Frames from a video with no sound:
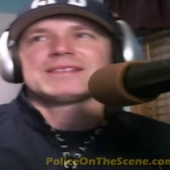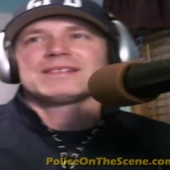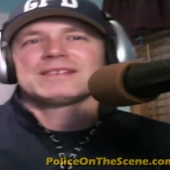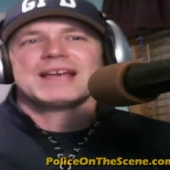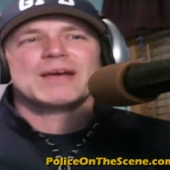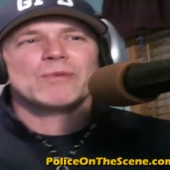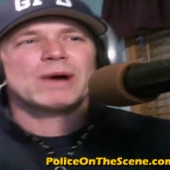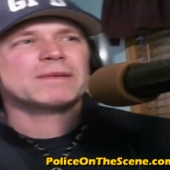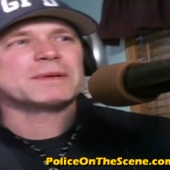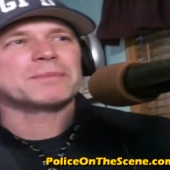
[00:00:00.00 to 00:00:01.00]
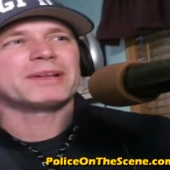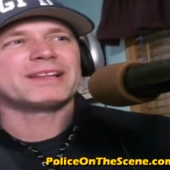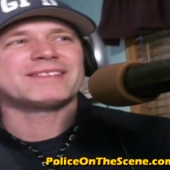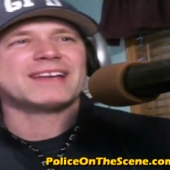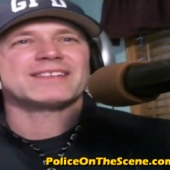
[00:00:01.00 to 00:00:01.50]
Hey, welcome to
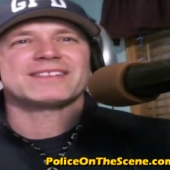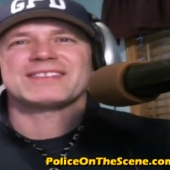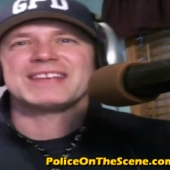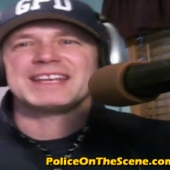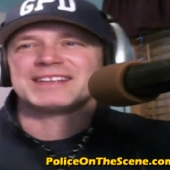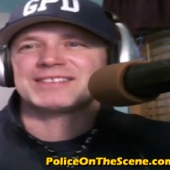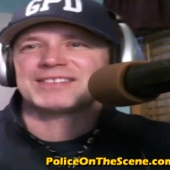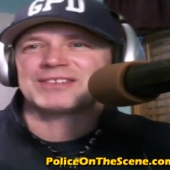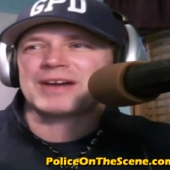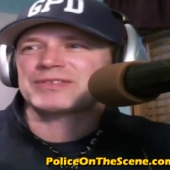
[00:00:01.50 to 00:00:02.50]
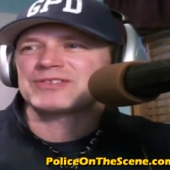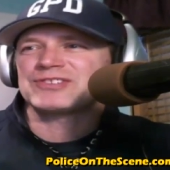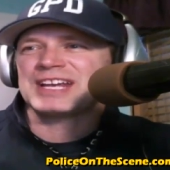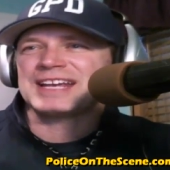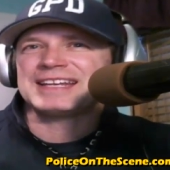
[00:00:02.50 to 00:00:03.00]
Police on the Scene. This is Officer
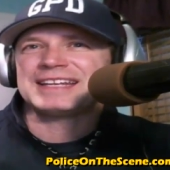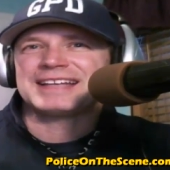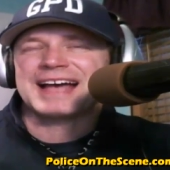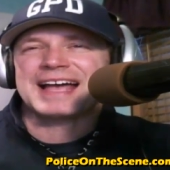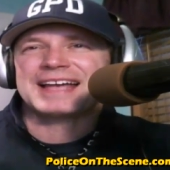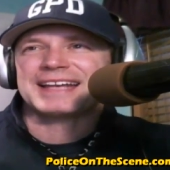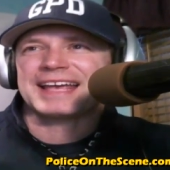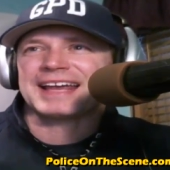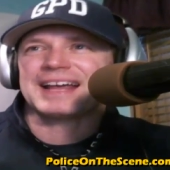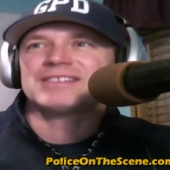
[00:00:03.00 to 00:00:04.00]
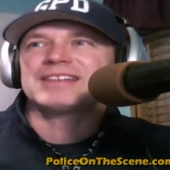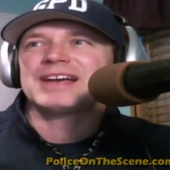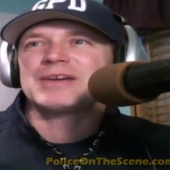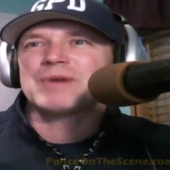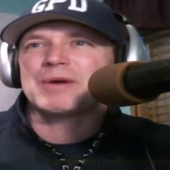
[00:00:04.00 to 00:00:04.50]
J D. Dhein, and I'll tell
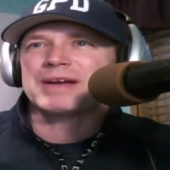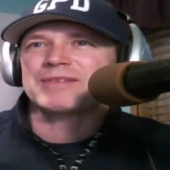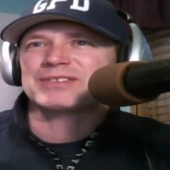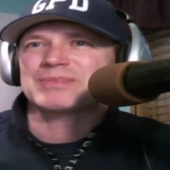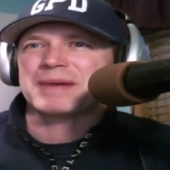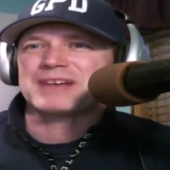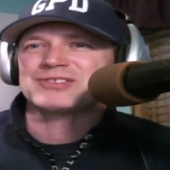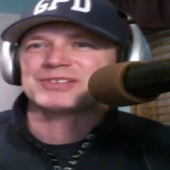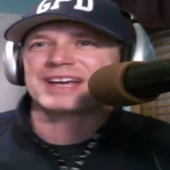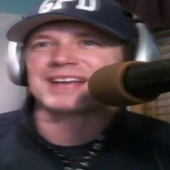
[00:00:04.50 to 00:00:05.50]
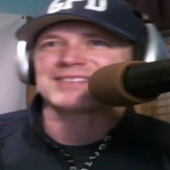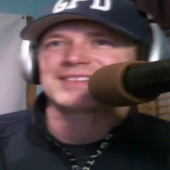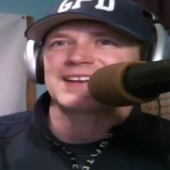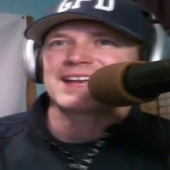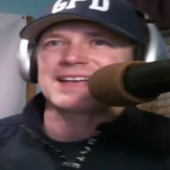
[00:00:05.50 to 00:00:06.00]
you what, we have a special guest
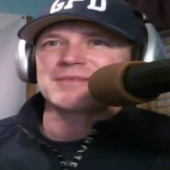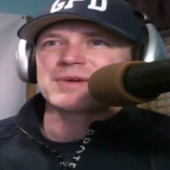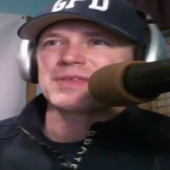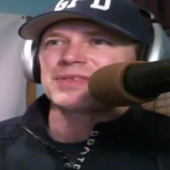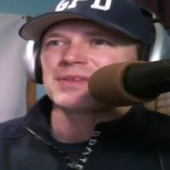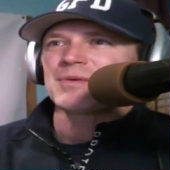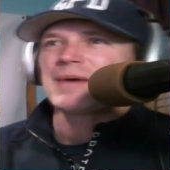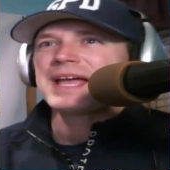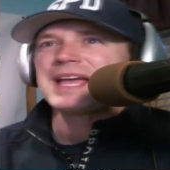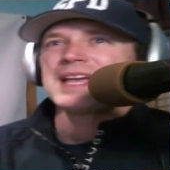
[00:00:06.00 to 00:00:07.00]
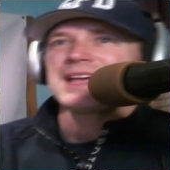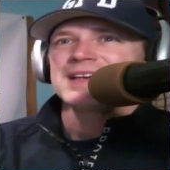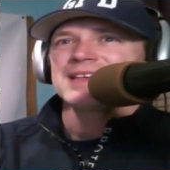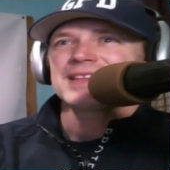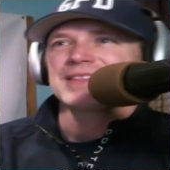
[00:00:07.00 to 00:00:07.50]
today. With the way
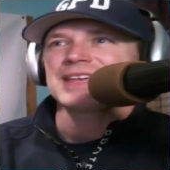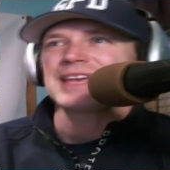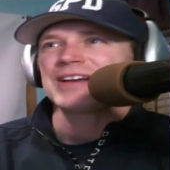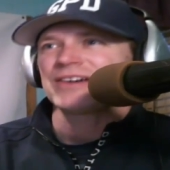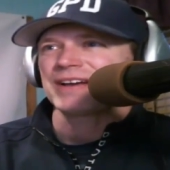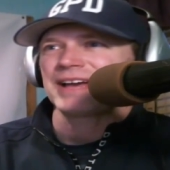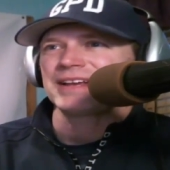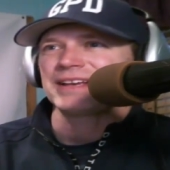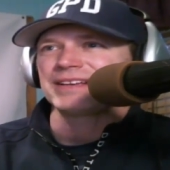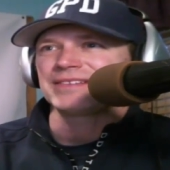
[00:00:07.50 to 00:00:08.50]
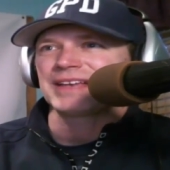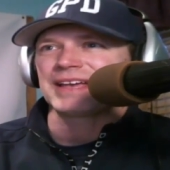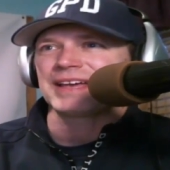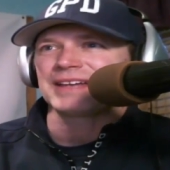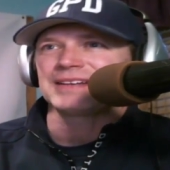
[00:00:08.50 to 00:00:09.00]
the internet is
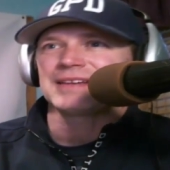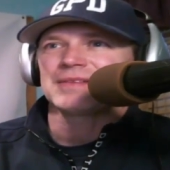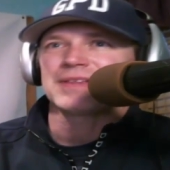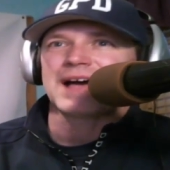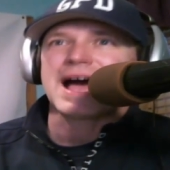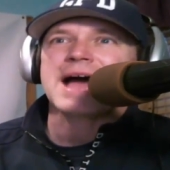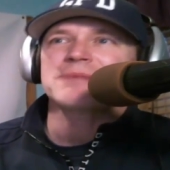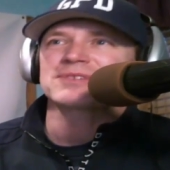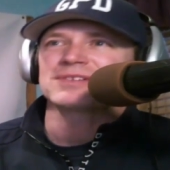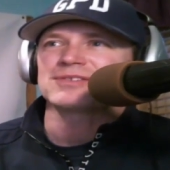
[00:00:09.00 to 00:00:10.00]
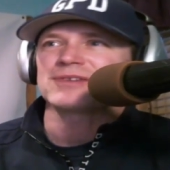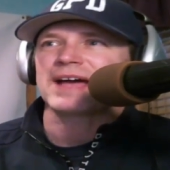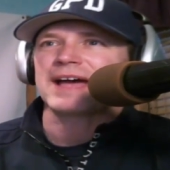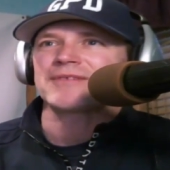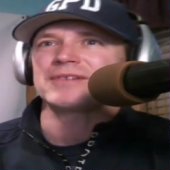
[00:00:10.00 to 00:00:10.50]
and the options you
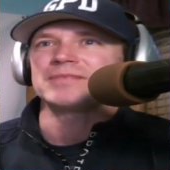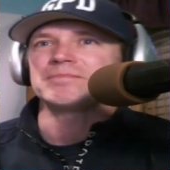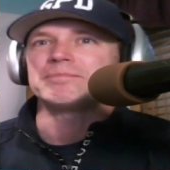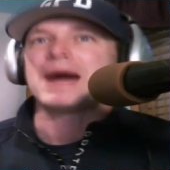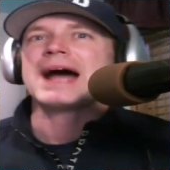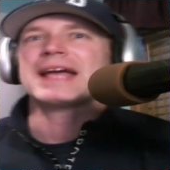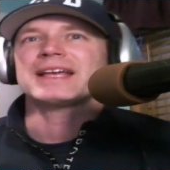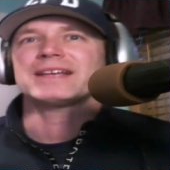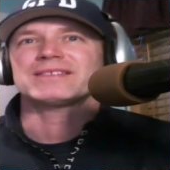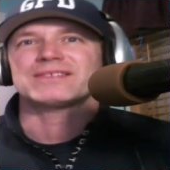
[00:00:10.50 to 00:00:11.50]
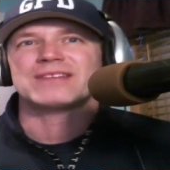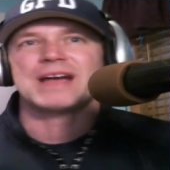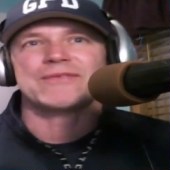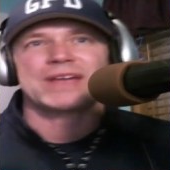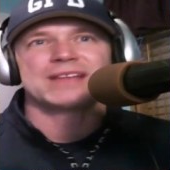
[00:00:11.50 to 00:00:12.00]
have in buying
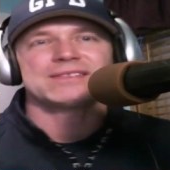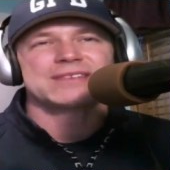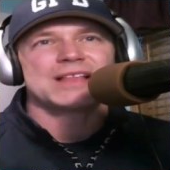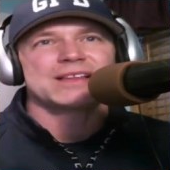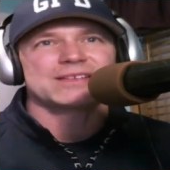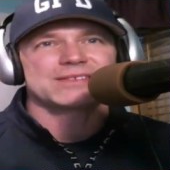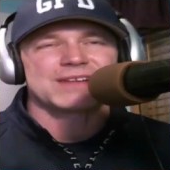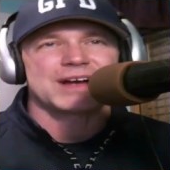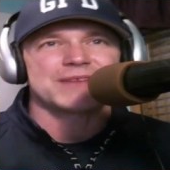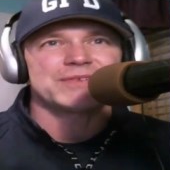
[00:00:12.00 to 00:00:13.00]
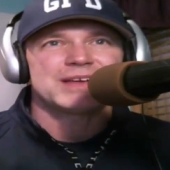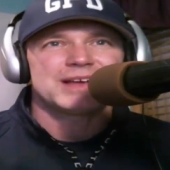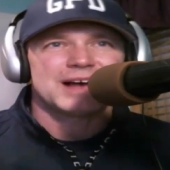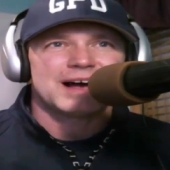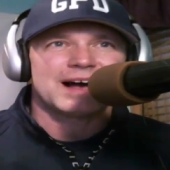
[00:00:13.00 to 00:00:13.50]
stuff and selling stuff,
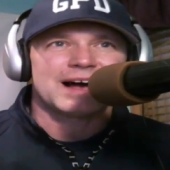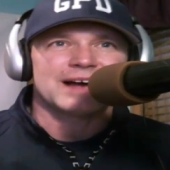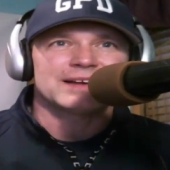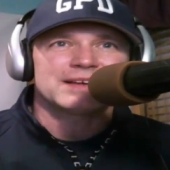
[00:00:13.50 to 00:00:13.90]
uh,